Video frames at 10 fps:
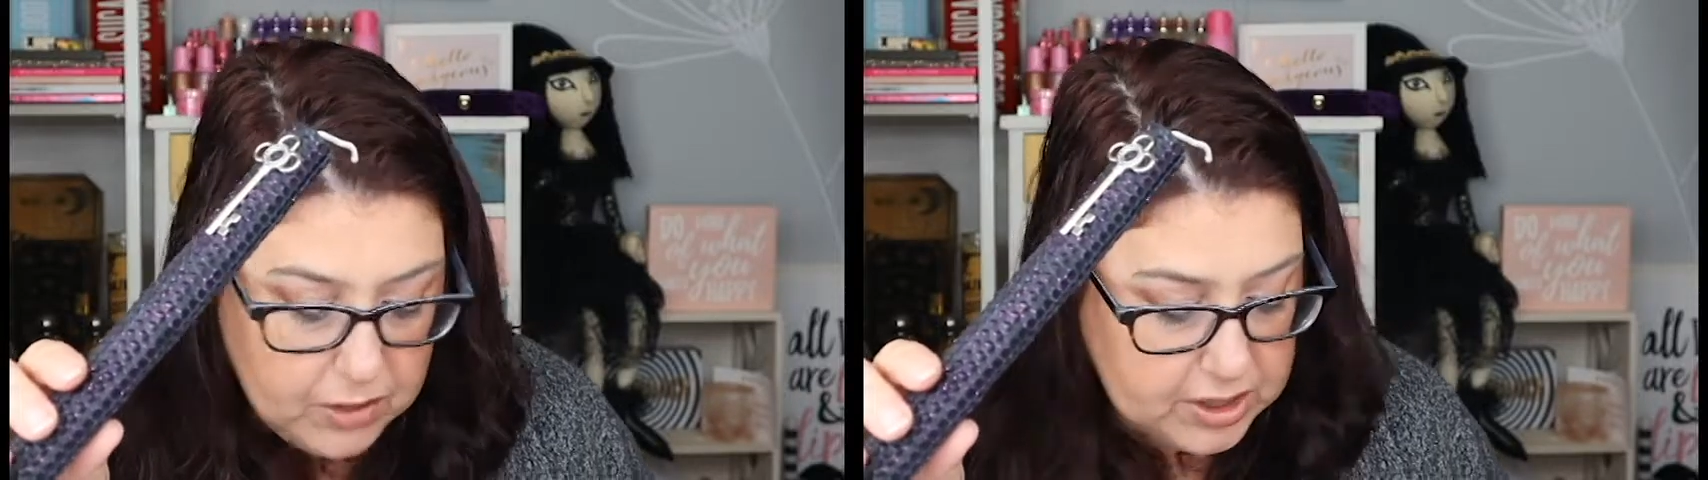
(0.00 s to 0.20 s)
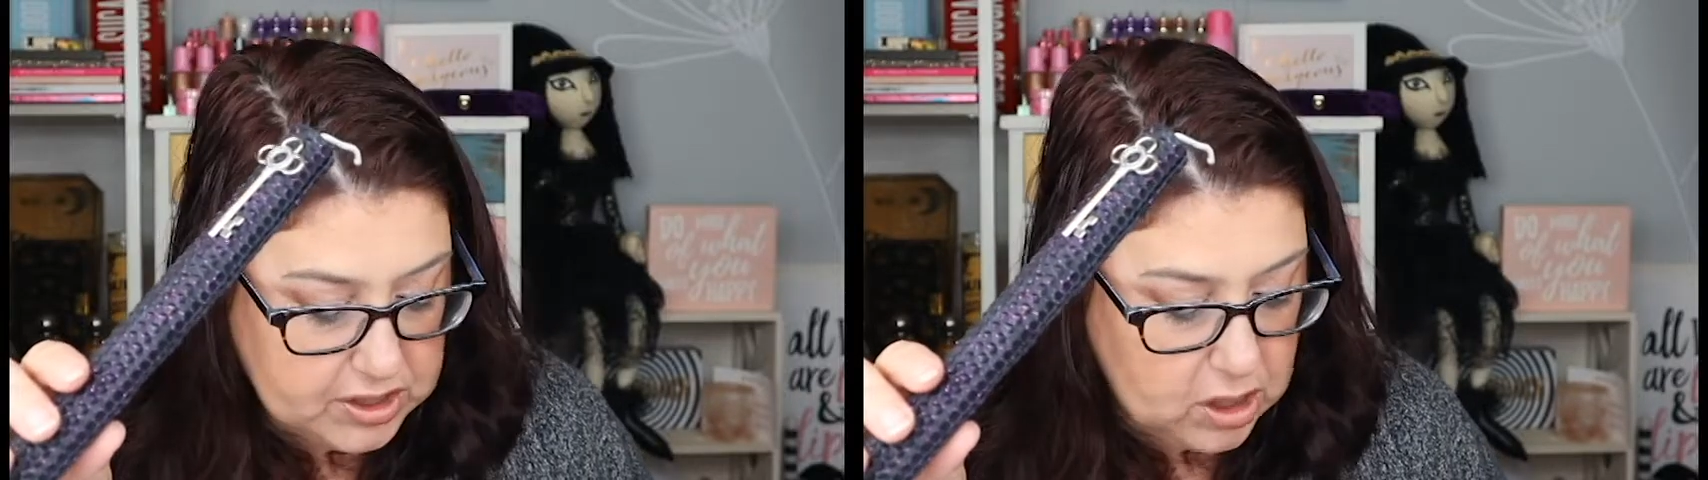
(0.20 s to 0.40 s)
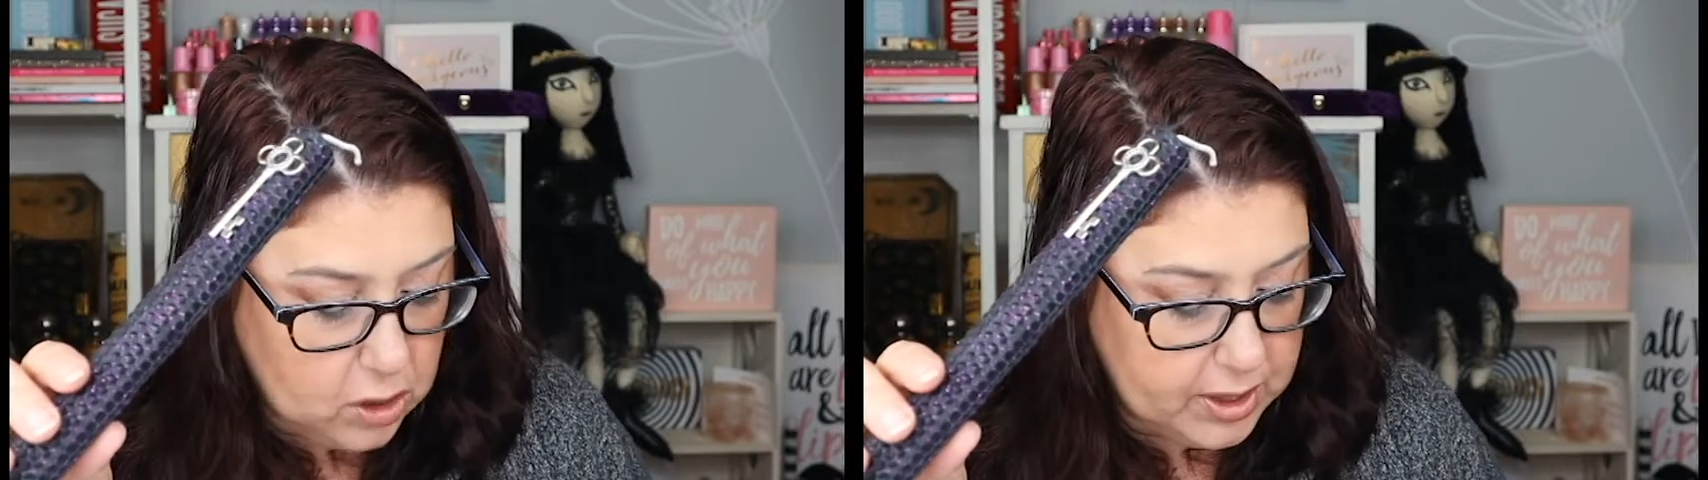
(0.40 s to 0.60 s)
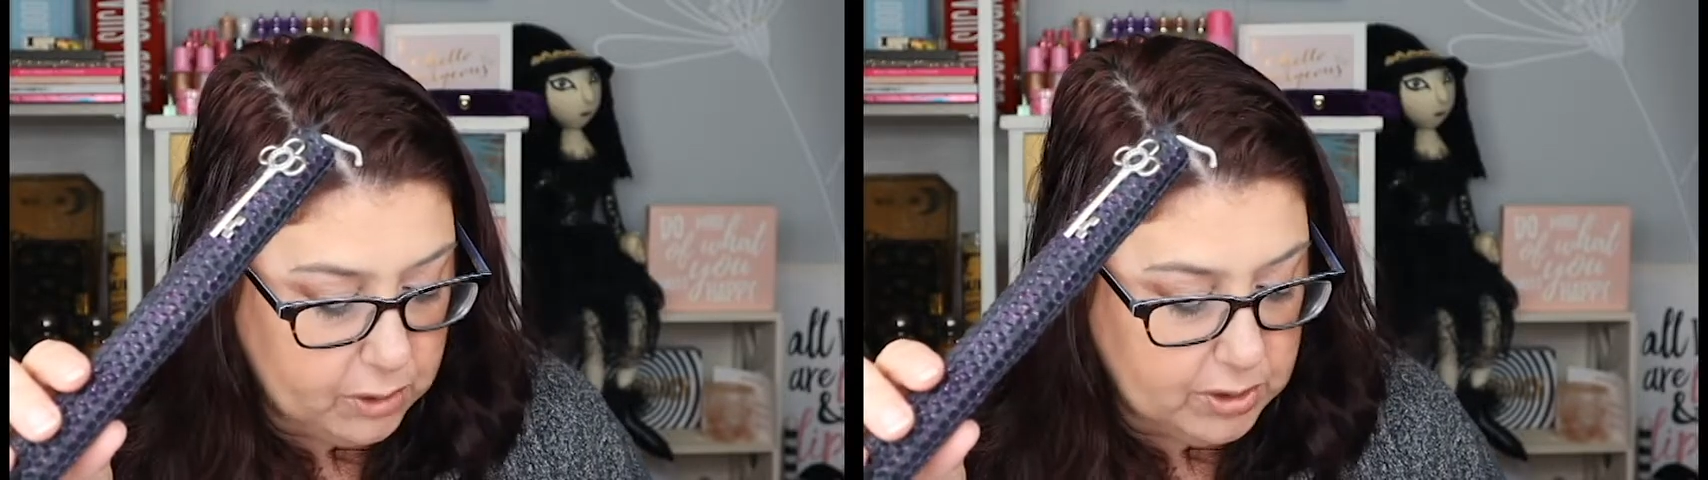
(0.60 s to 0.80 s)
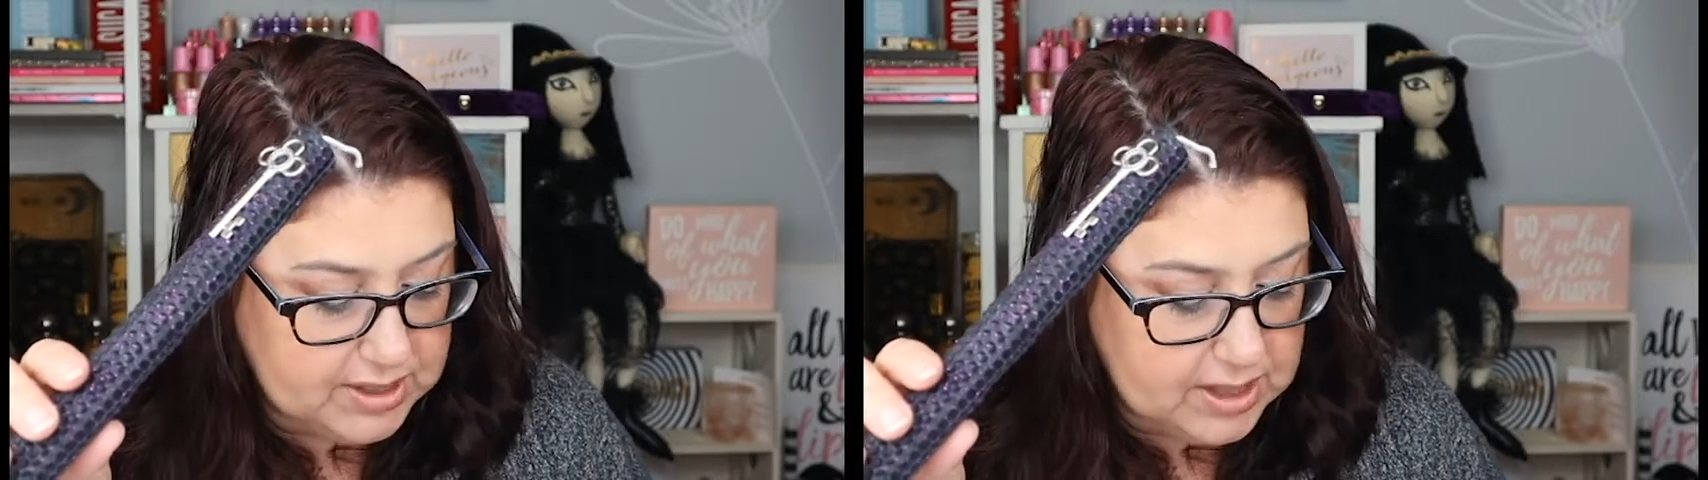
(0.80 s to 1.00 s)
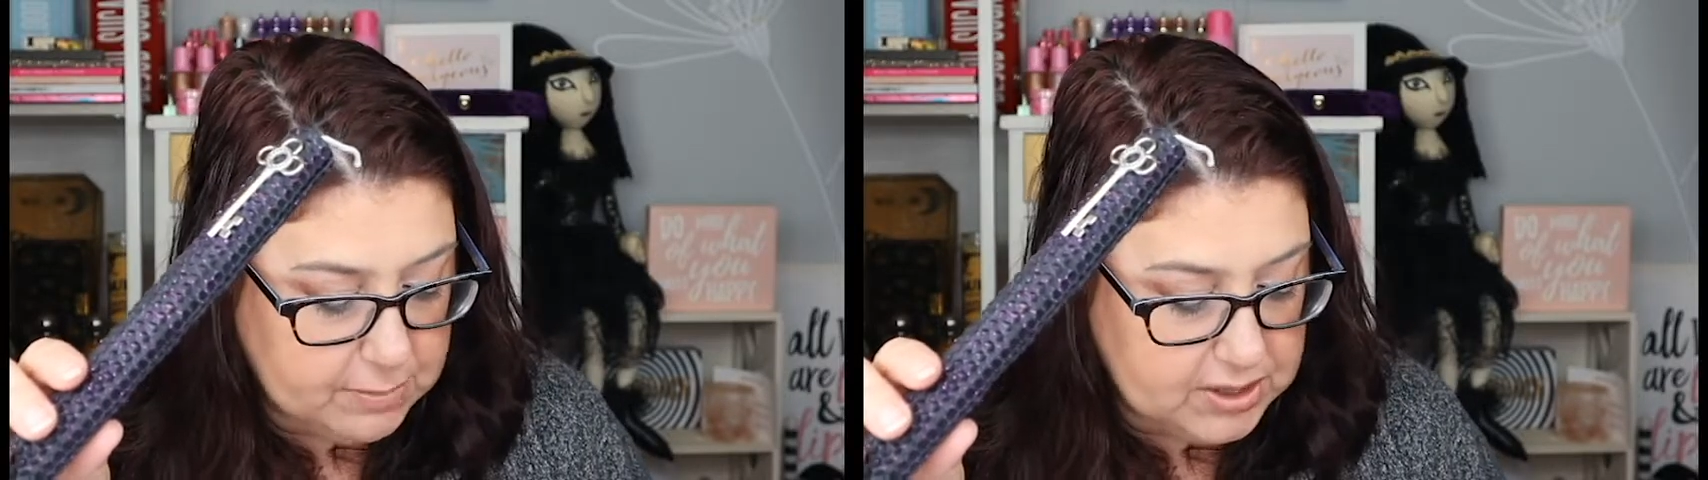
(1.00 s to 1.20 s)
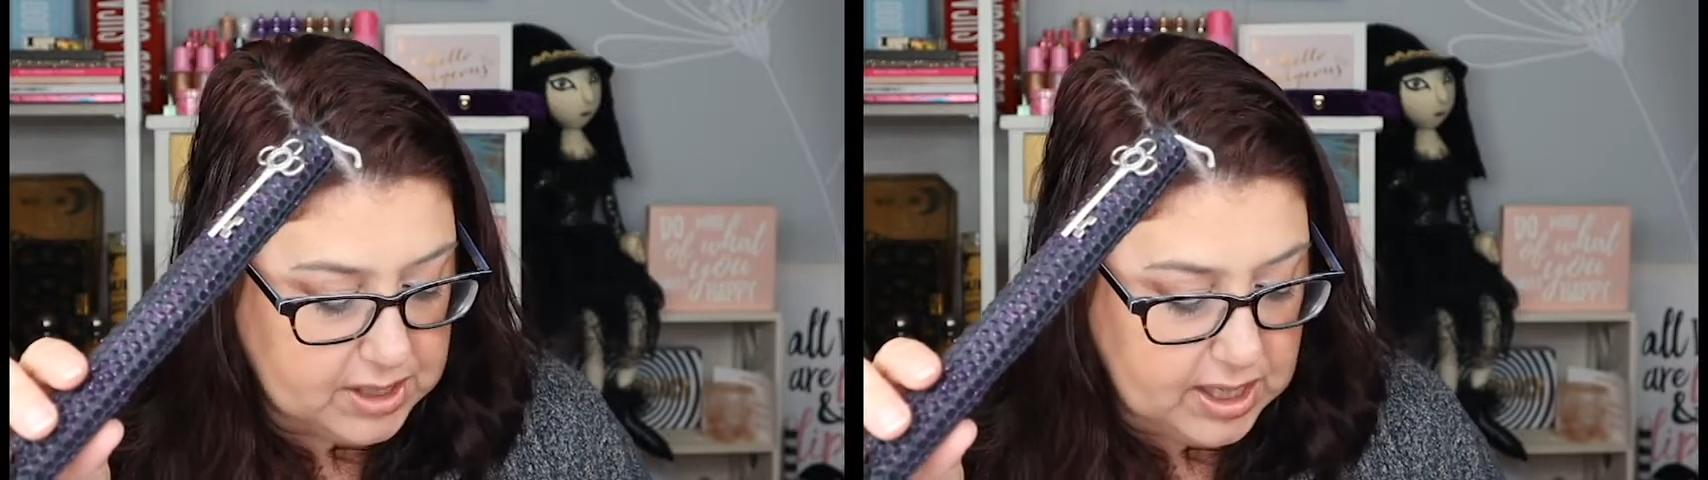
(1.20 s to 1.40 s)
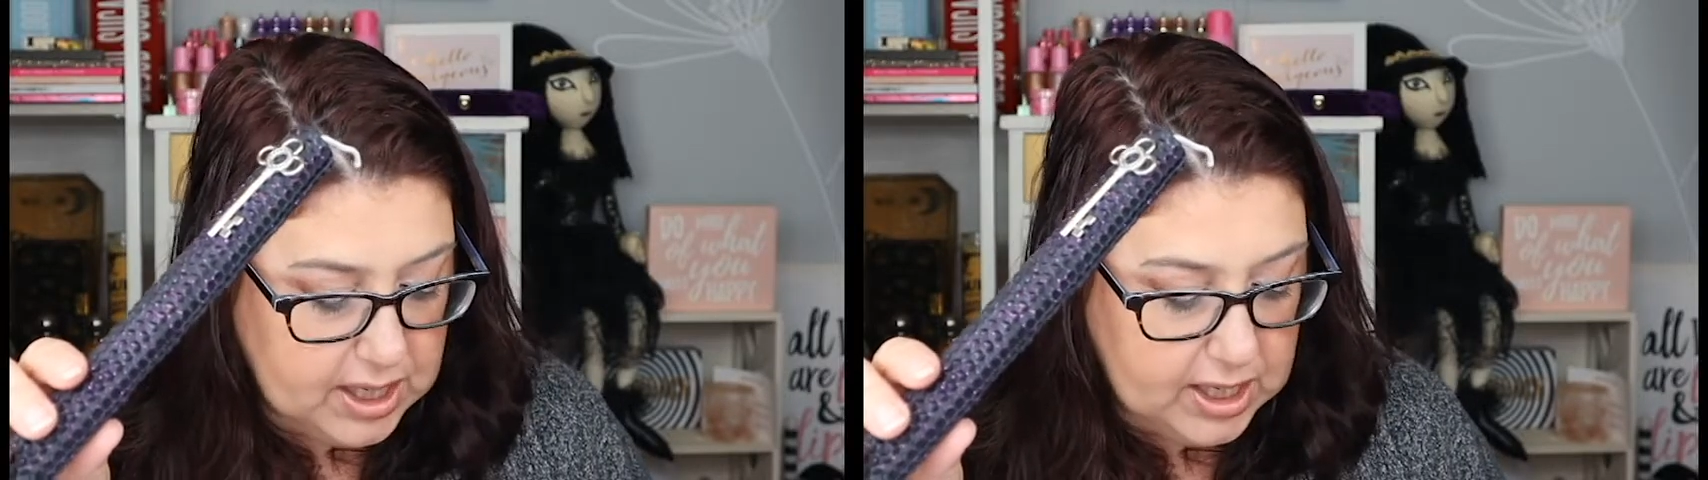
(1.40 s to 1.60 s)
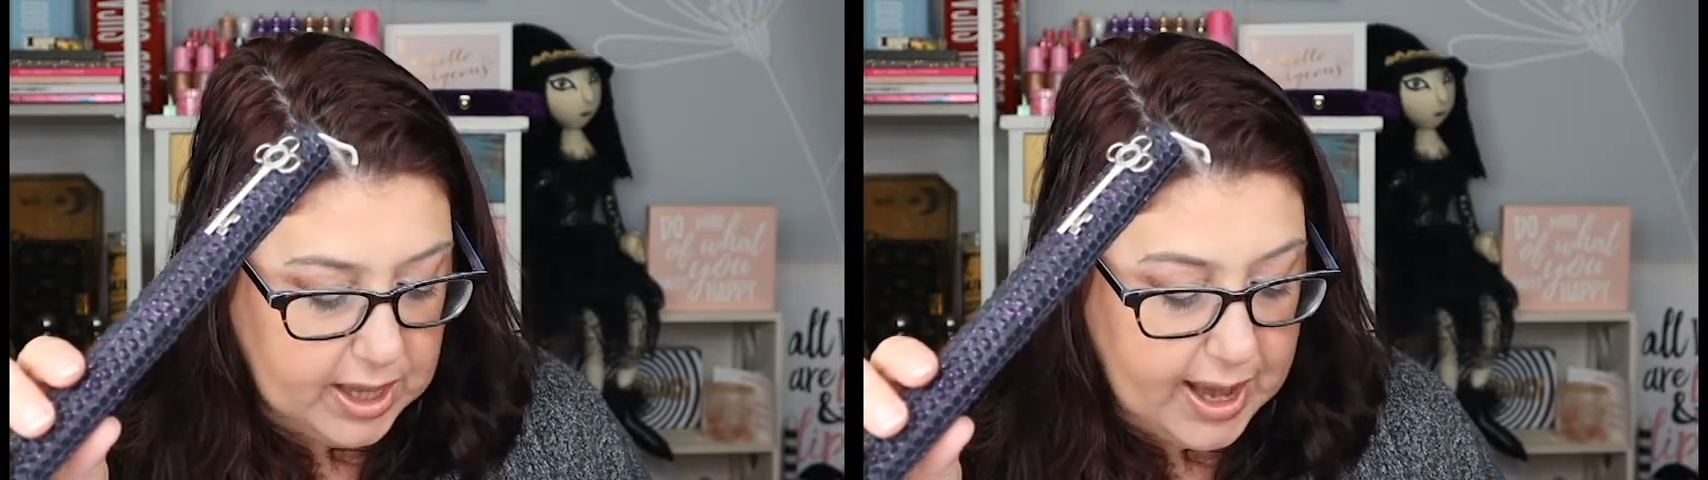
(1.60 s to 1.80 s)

This token resembles the key,